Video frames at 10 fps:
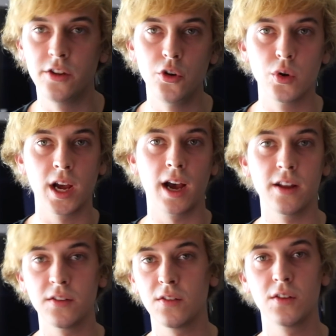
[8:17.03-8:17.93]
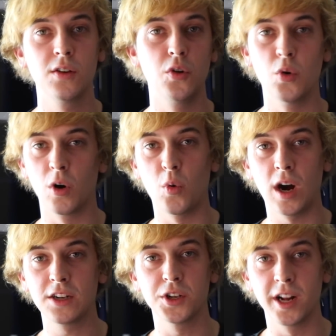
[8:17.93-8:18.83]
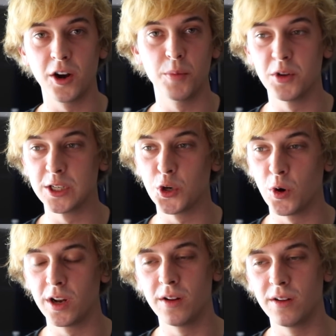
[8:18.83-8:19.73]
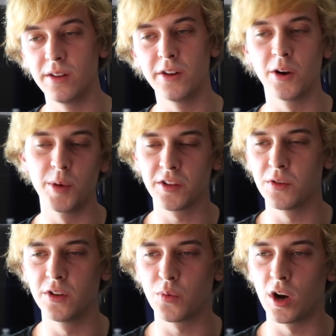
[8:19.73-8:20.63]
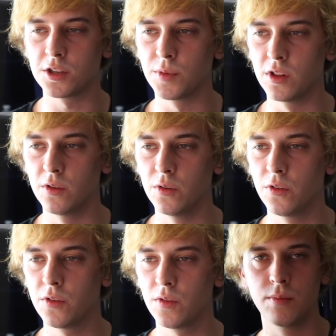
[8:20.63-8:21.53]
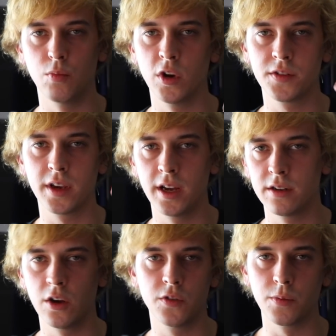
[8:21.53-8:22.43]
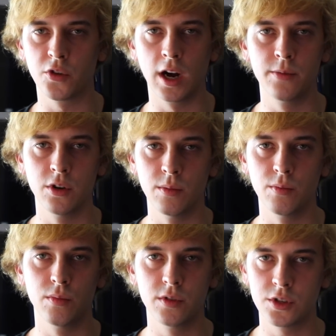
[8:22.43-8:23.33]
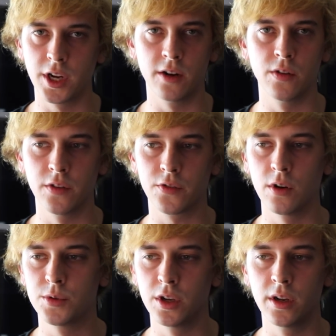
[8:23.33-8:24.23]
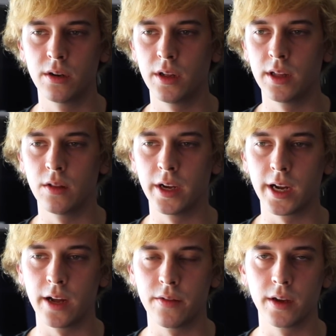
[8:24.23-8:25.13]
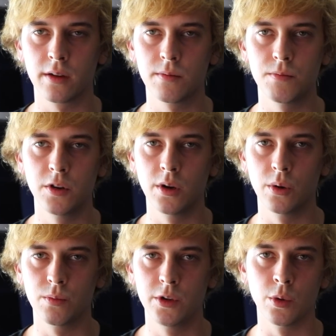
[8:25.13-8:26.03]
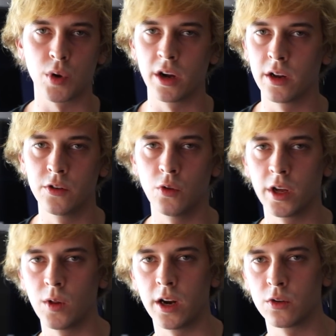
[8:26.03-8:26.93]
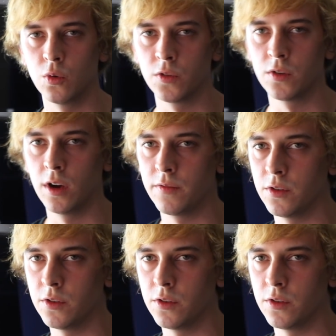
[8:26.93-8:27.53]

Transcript: and you guys who are watching, I hope you enjoyed, you know, basically just watching me lose. Once again, go subscribe to him, channel in the description. And like, I think, you know, you're probably going to do like a lot of cool stuff,